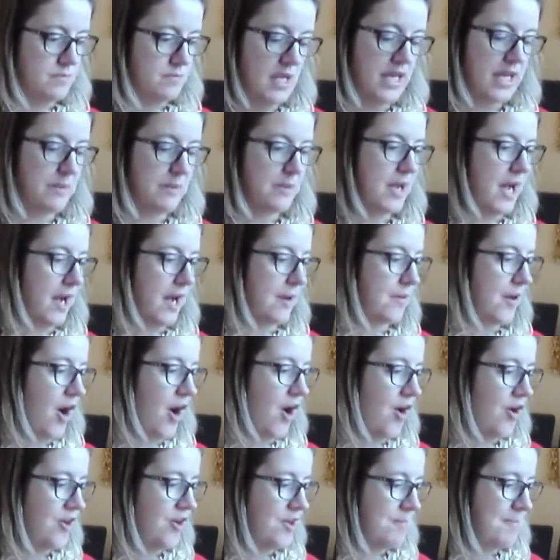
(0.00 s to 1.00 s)
Here we go.
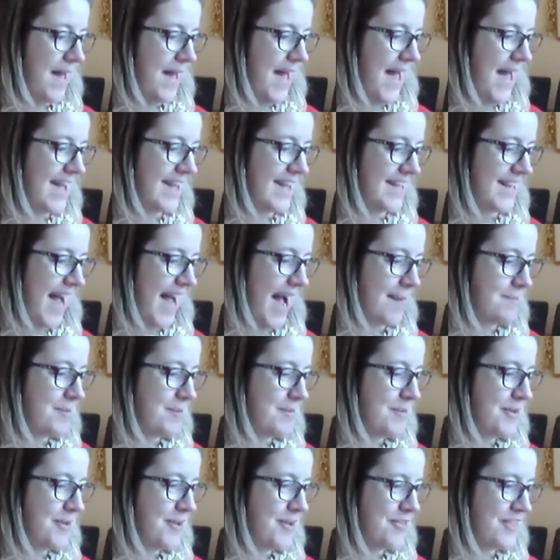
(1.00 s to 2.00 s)
Hi, Beck, and happy
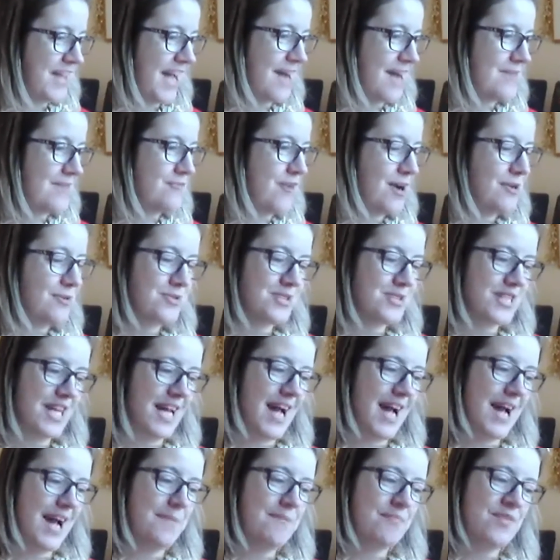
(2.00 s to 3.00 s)
birthday,
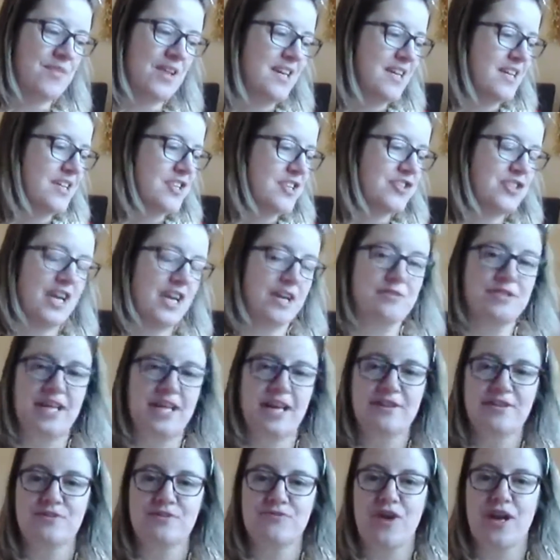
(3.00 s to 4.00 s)
Rosa. Shout
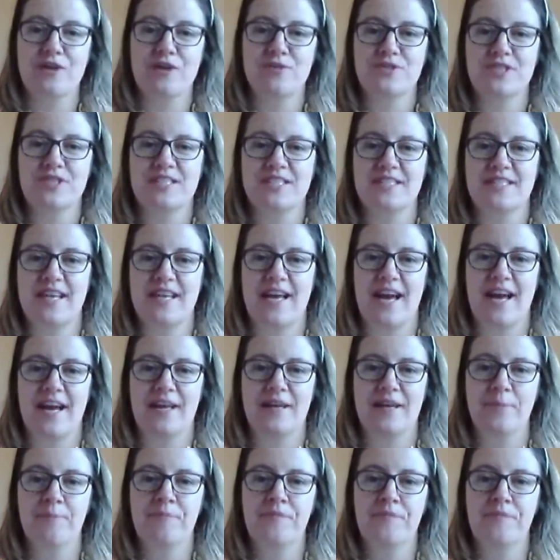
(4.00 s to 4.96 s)
out to Rosa today.